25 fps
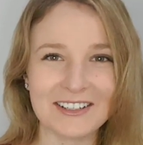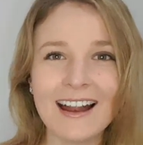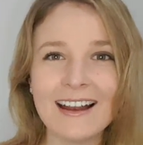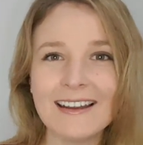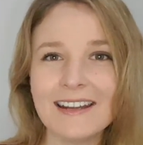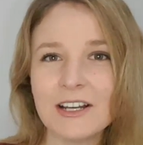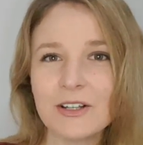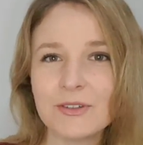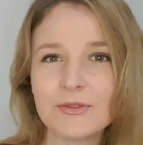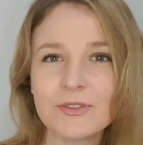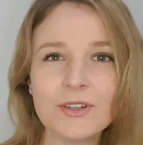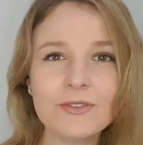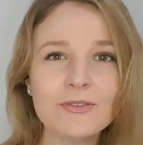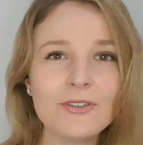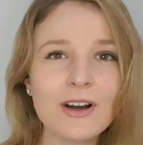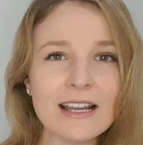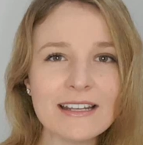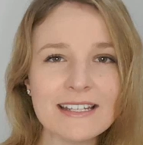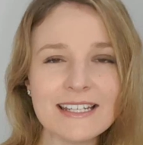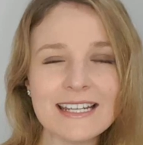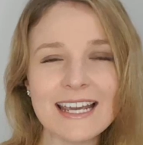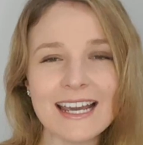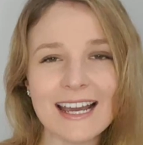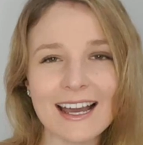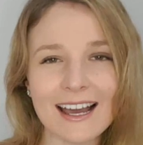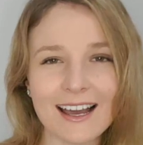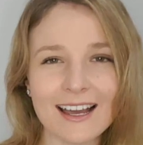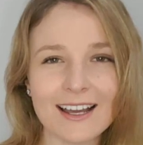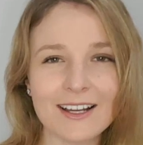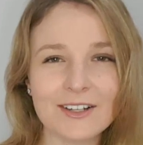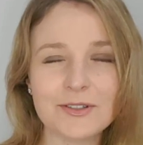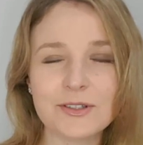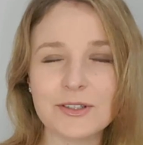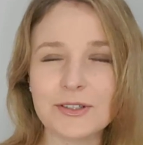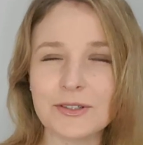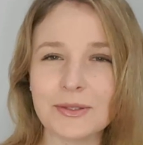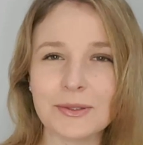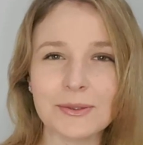Now, if you're finding it hard
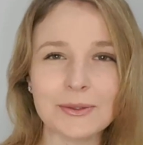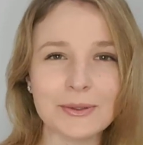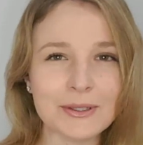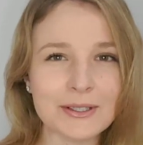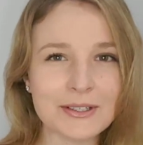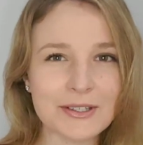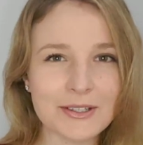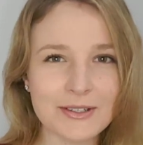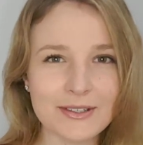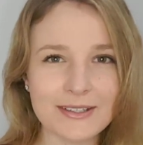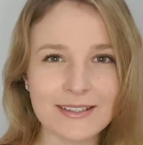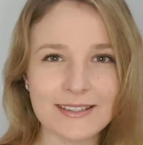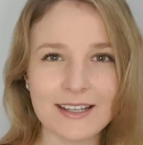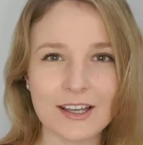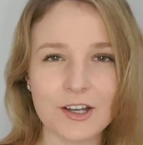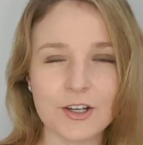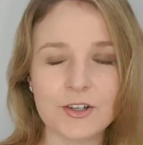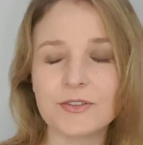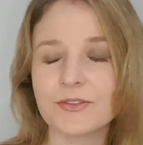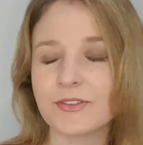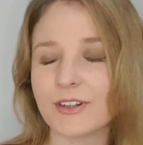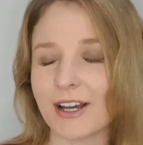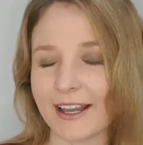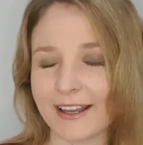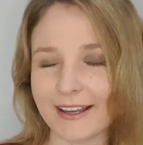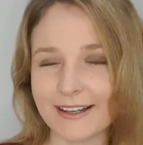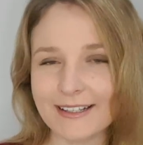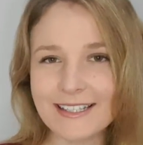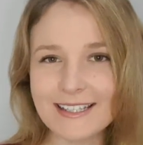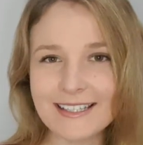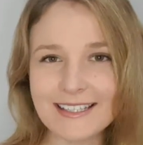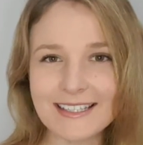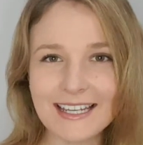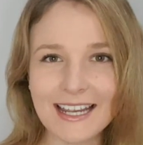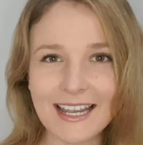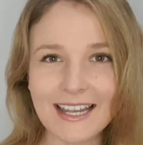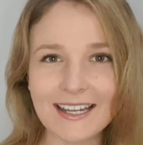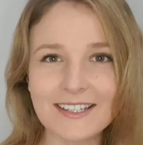to talk to yourself, I
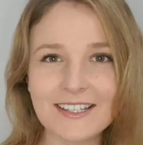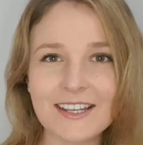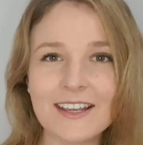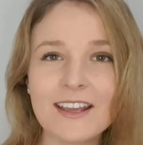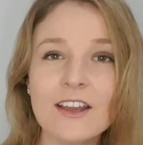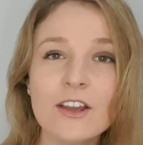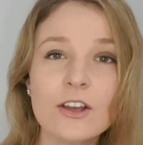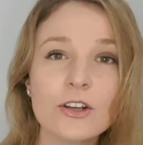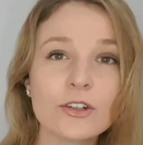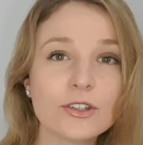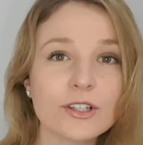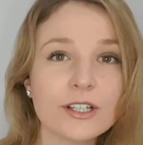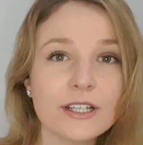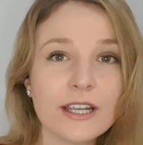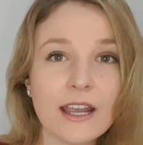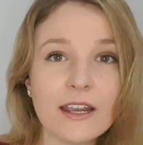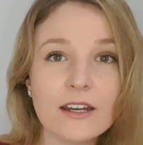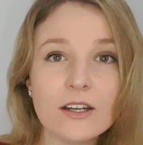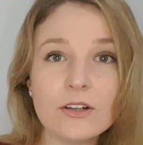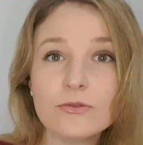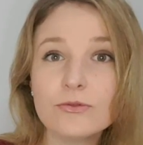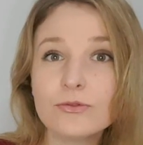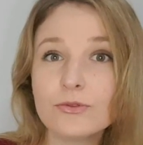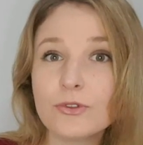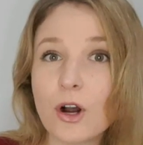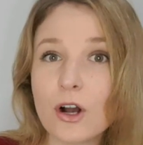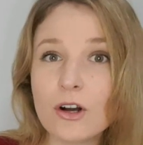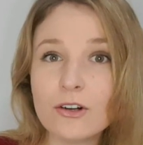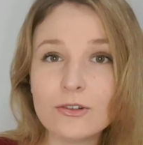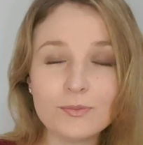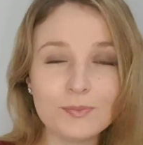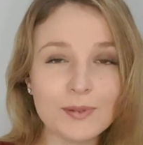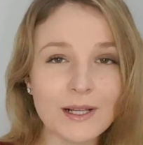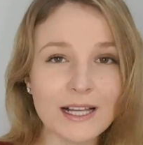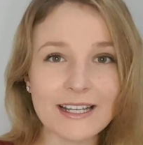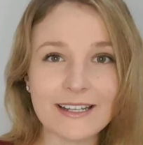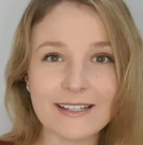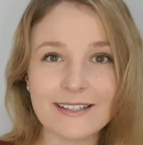understand. Create a role
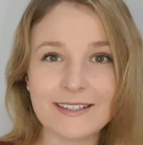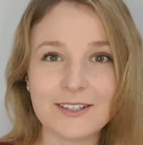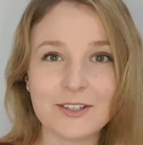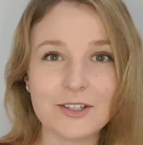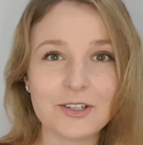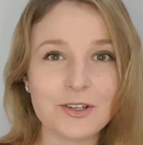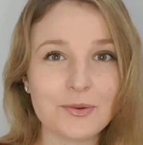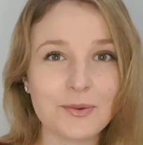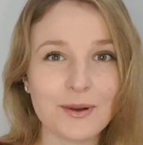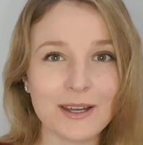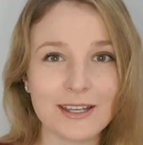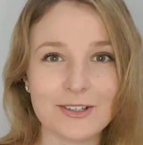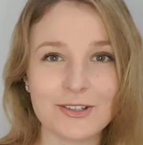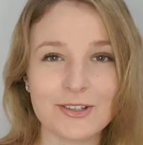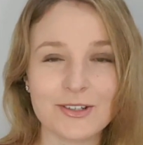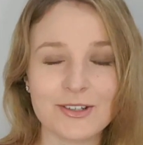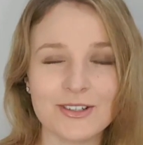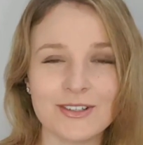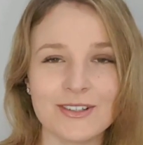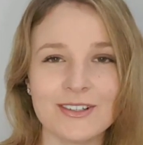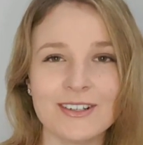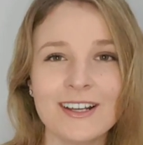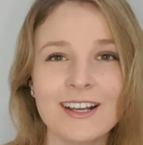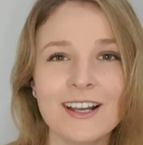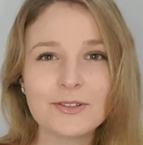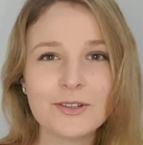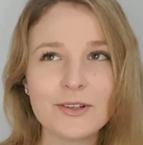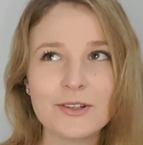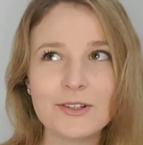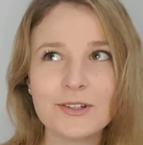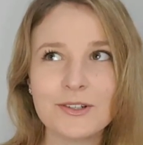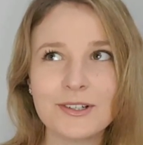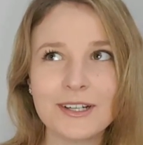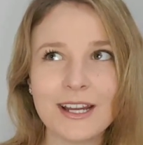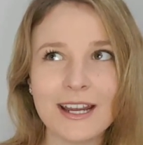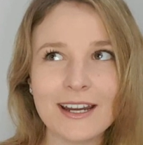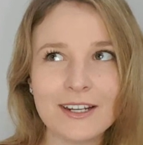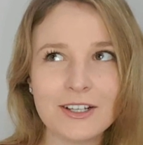play situation. So
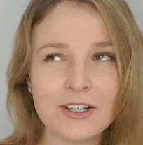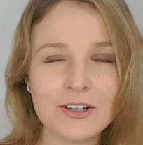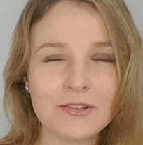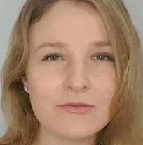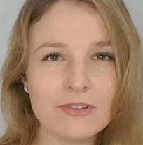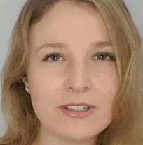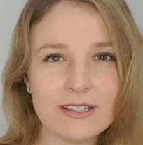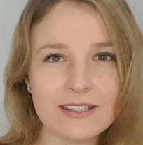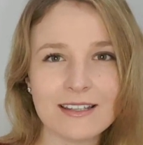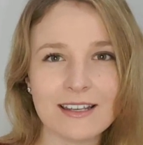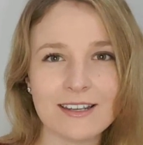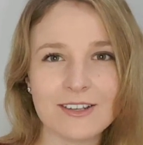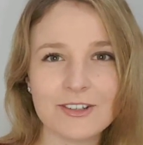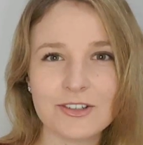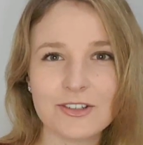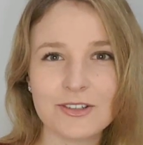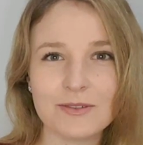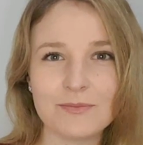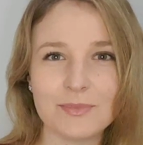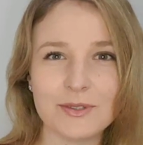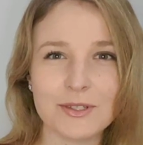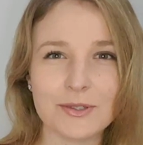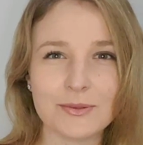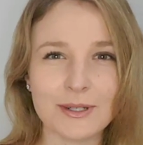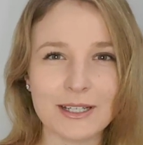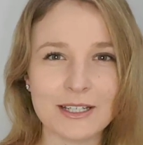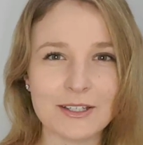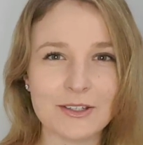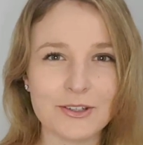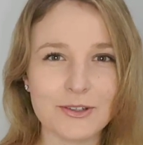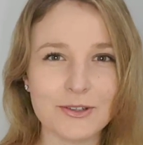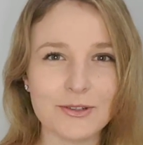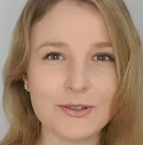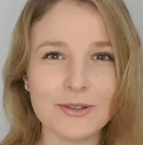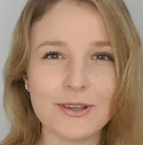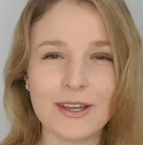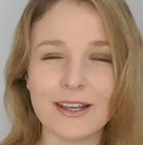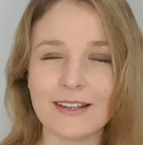create a conversation between
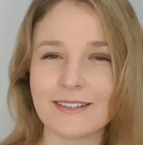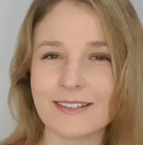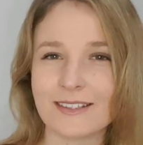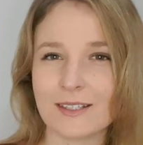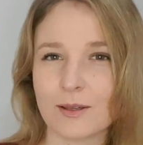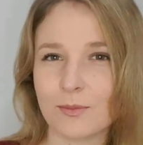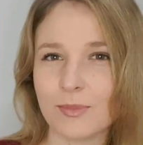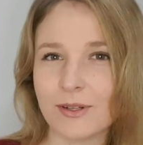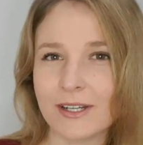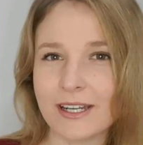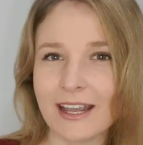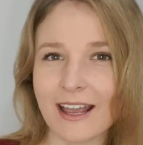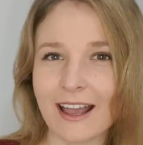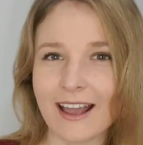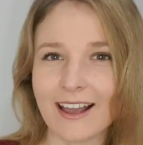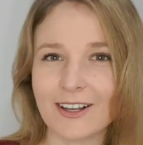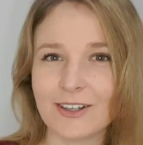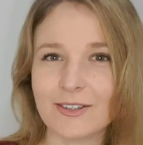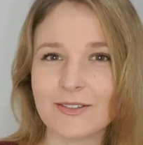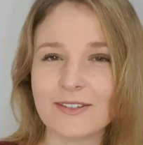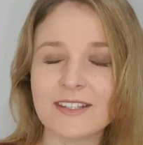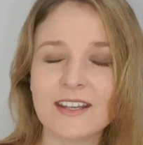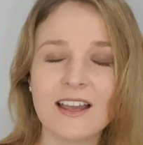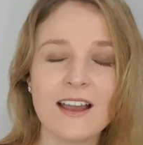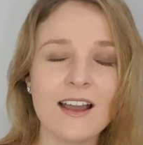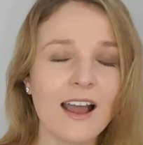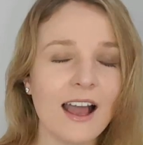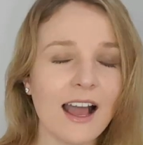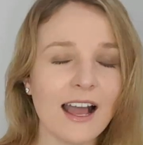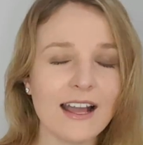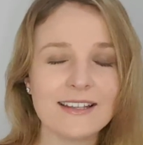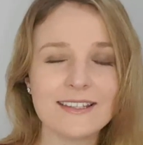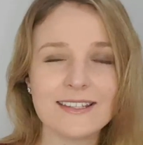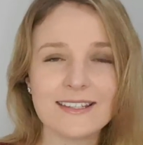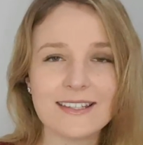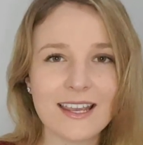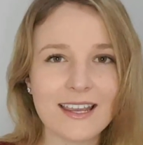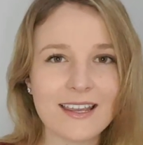you and somebody else
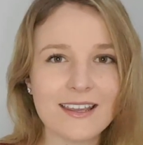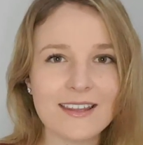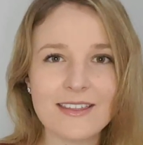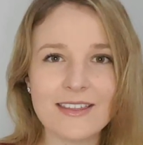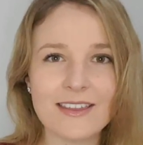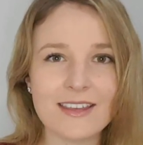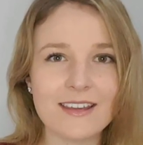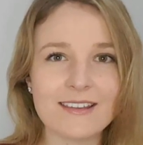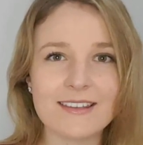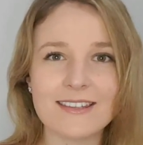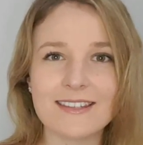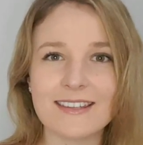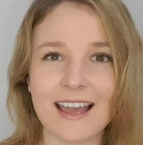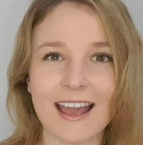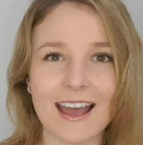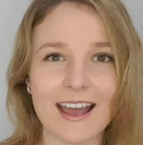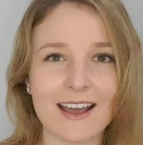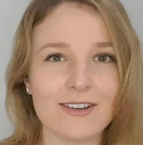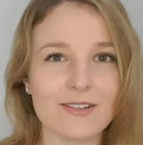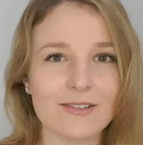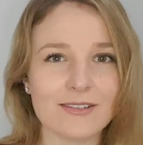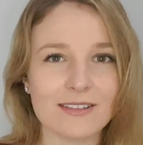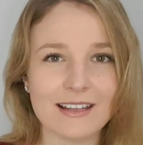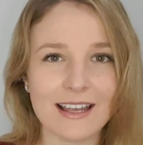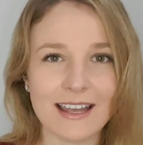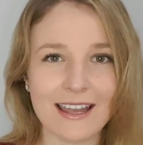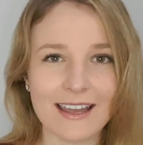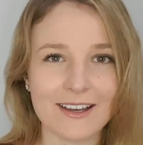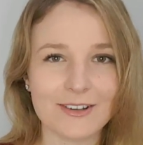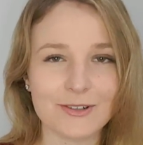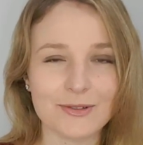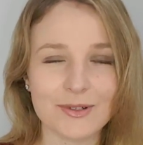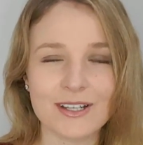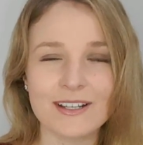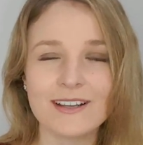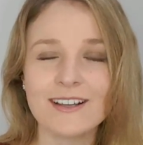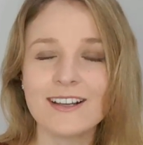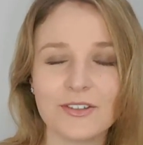and say this out
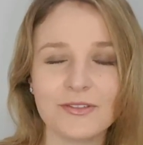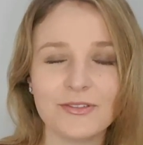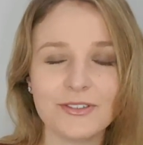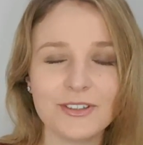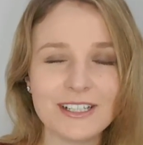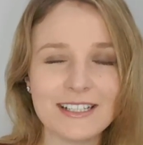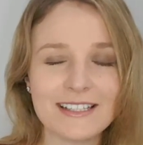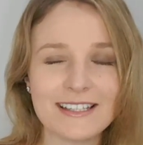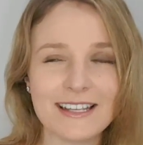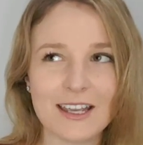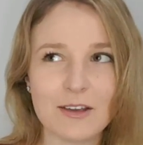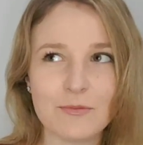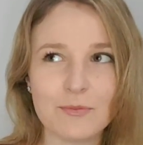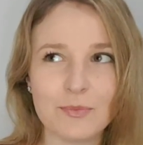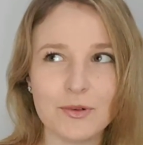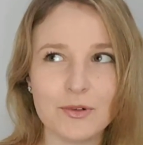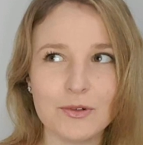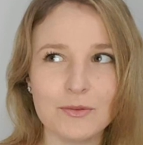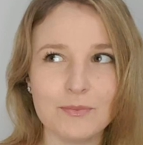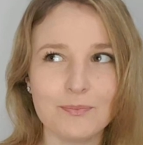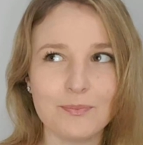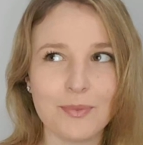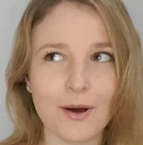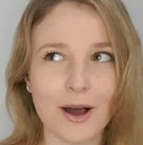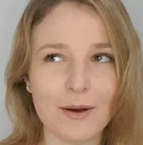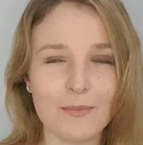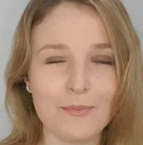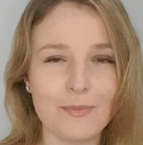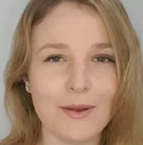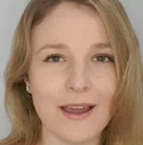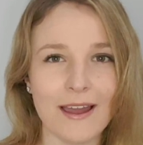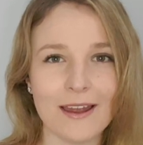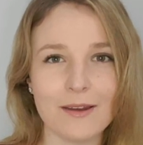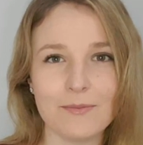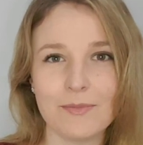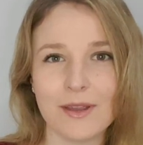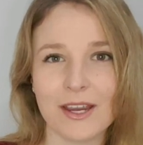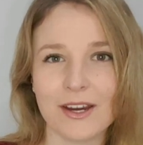loud. So for example, Bob
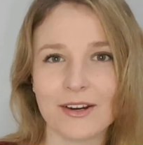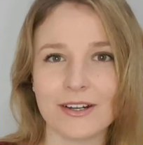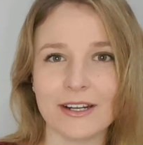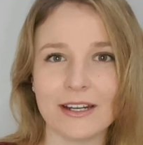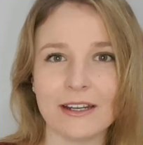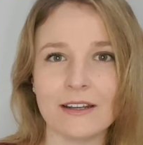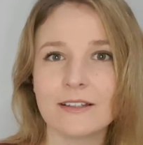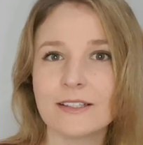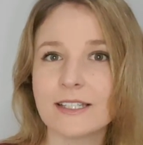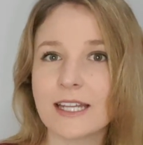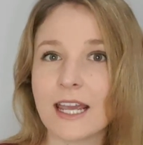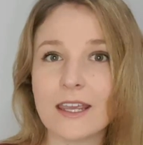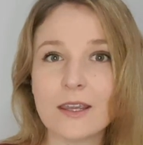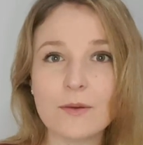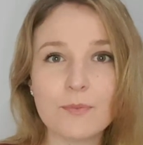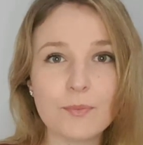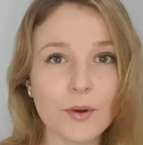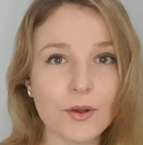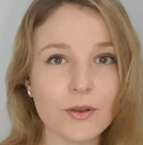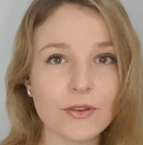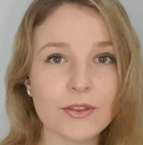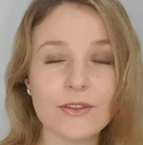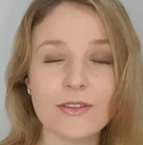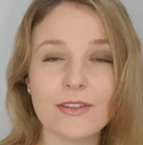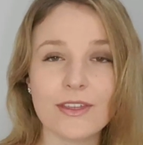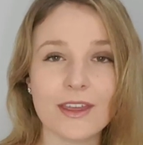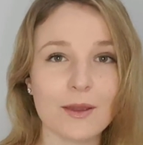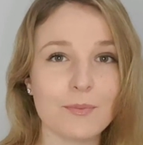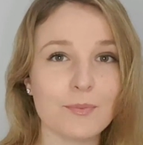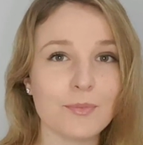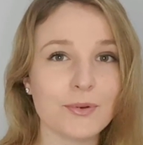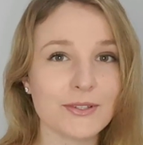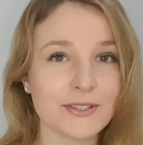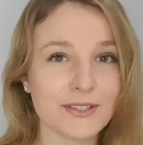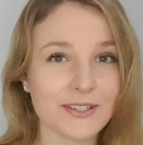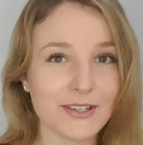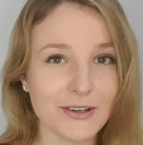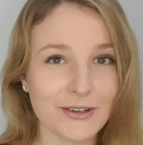and Mary, take both of their
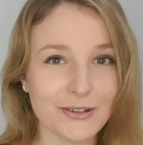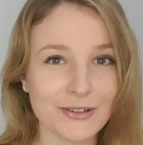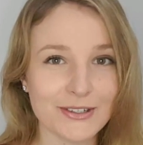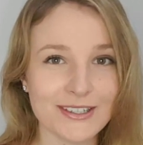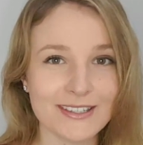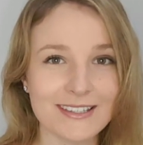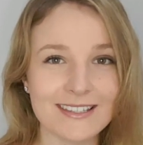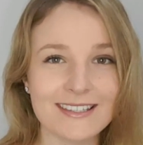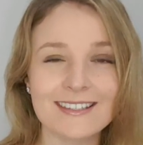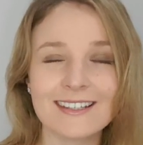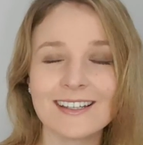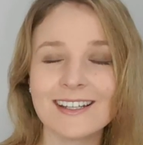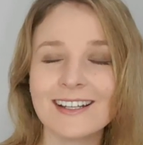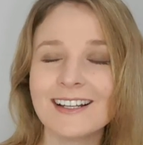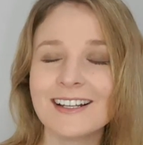personas.